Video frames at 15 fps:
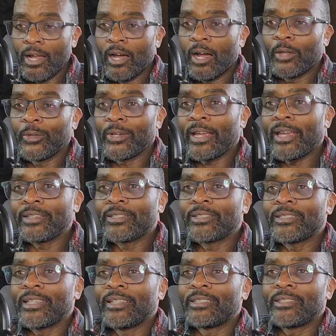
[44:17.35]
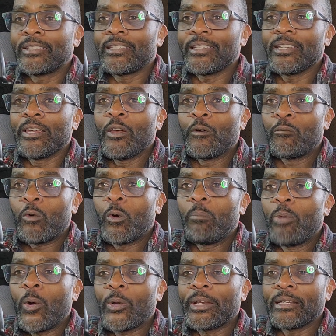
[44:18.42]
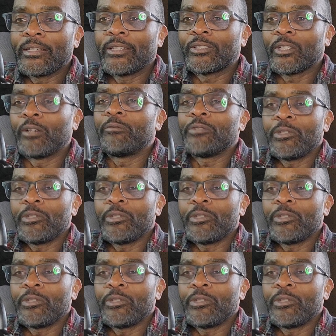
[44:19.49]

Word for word: Other cases, it's the forebodingness of,